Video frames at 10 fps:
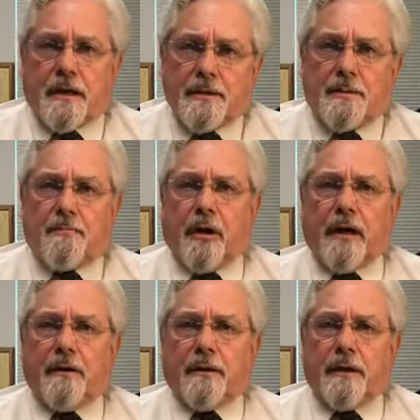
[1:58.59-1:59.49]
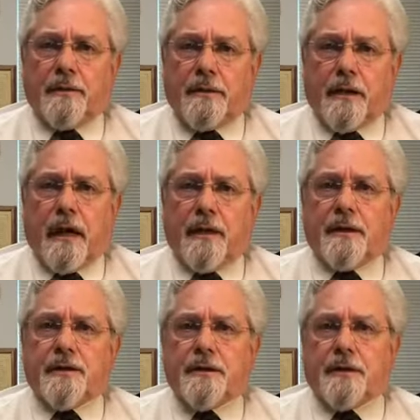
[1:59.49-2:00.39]
And Pile and
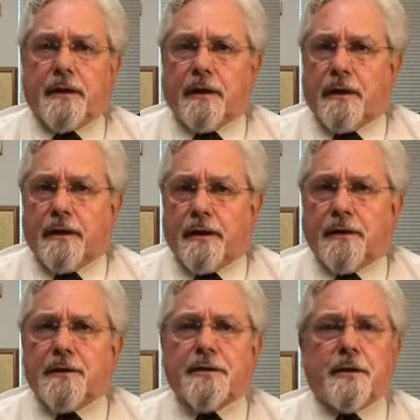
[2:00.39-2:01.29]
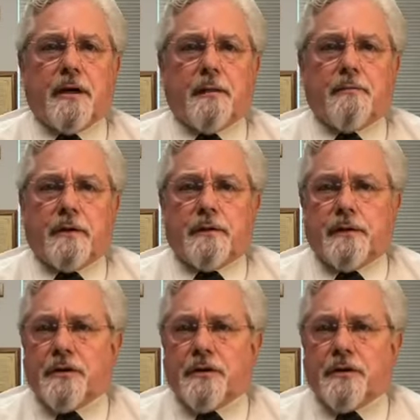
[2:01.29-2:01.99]
Annas uh, is uh,